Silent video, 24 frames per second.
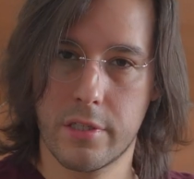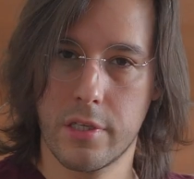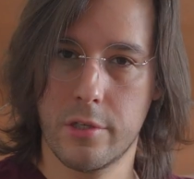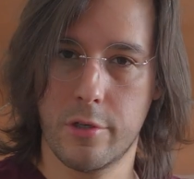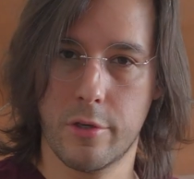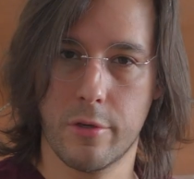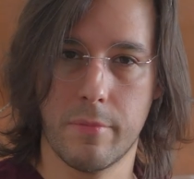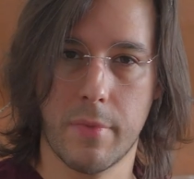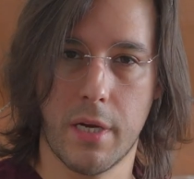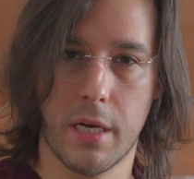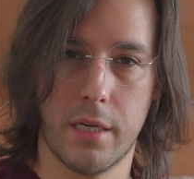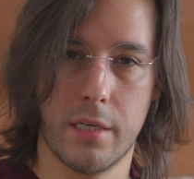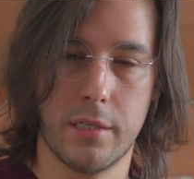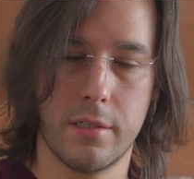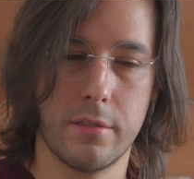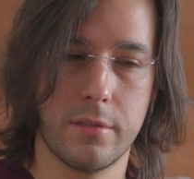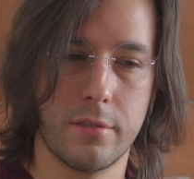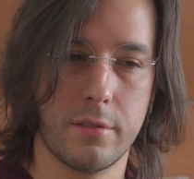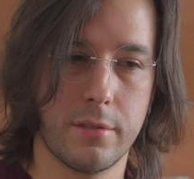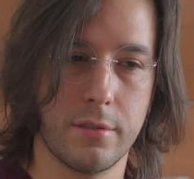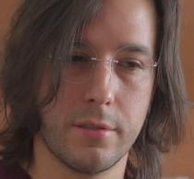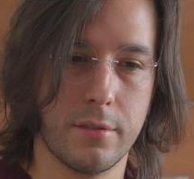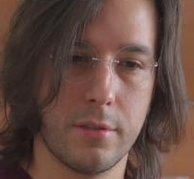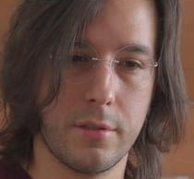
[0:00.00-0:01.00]
in your
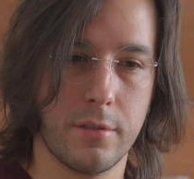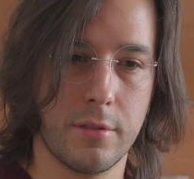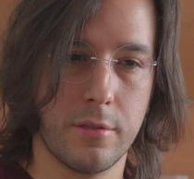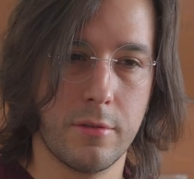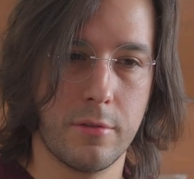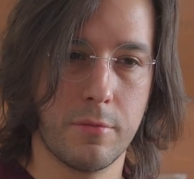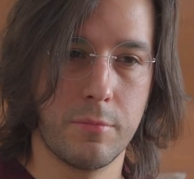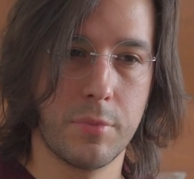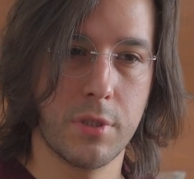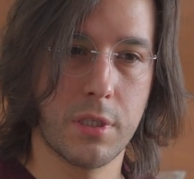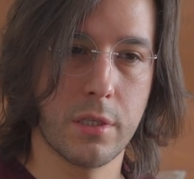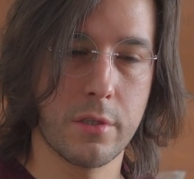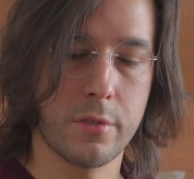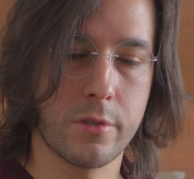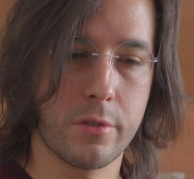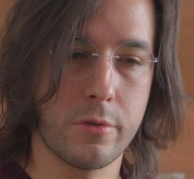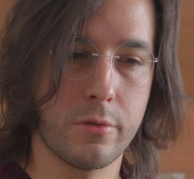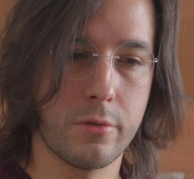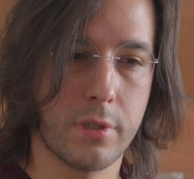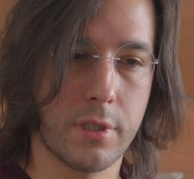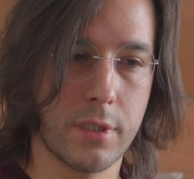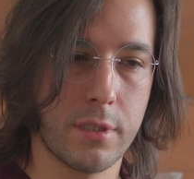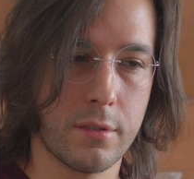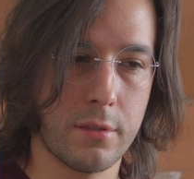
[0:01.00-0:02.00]
mind, because you
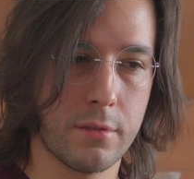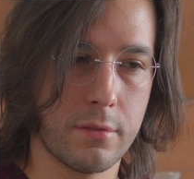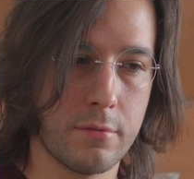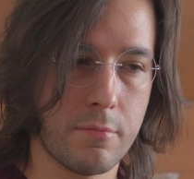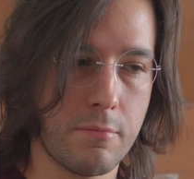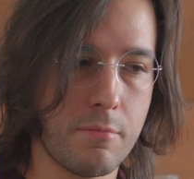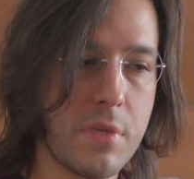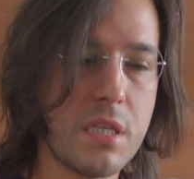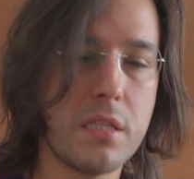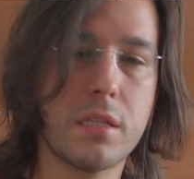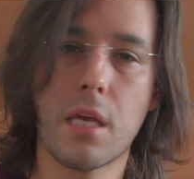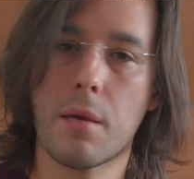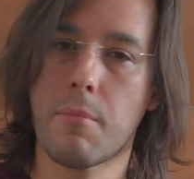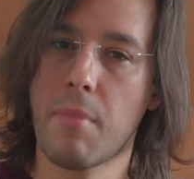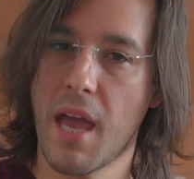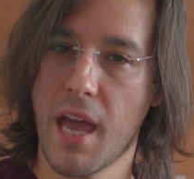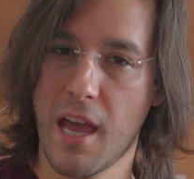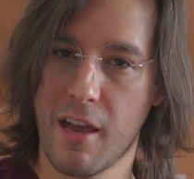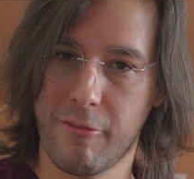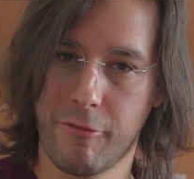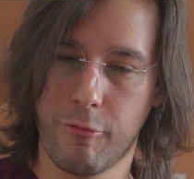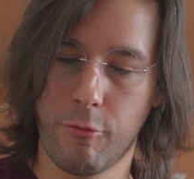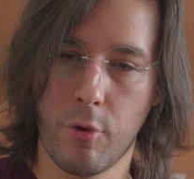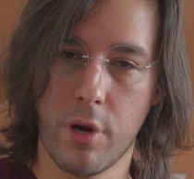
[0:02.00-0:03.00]
can meet them
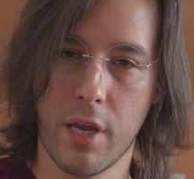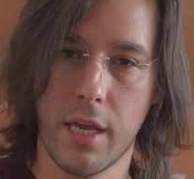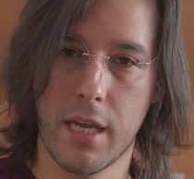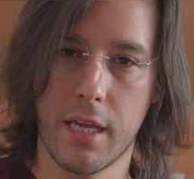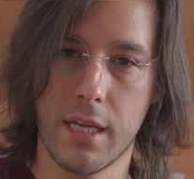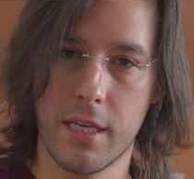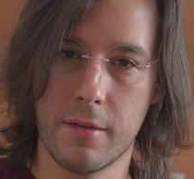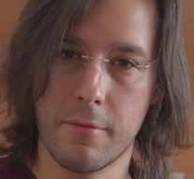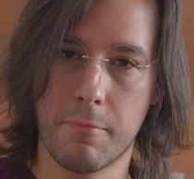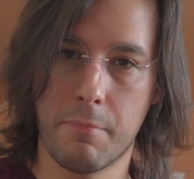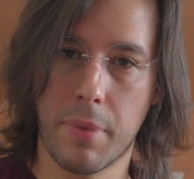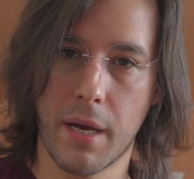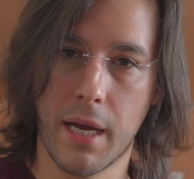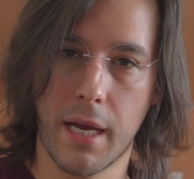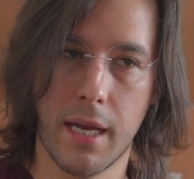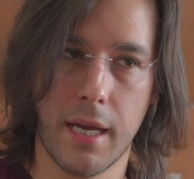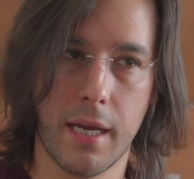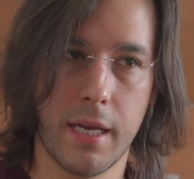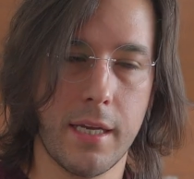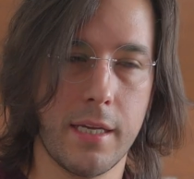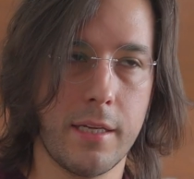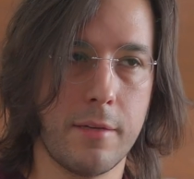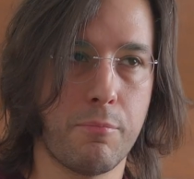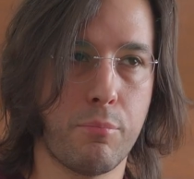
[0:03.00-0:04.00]
halfway
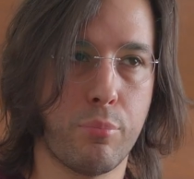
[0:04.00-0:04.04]
by